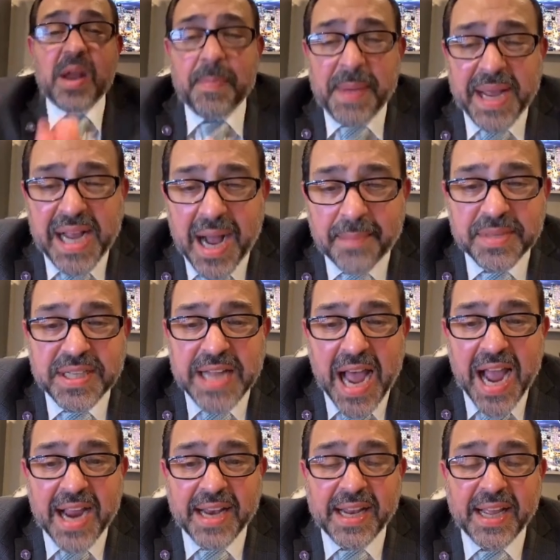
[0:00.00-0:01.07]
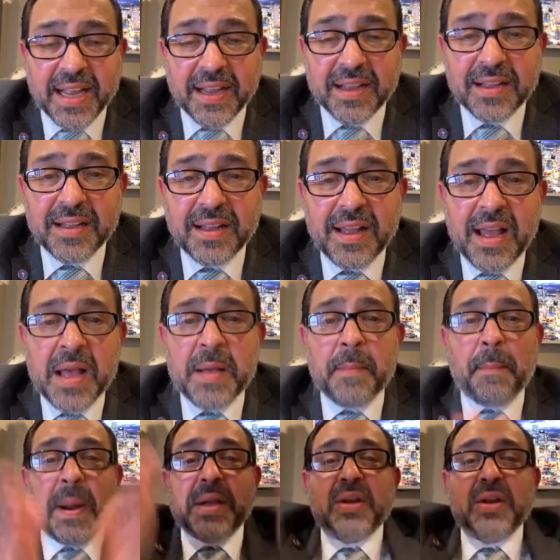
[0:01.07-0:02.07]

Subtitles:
becomes tiny. But you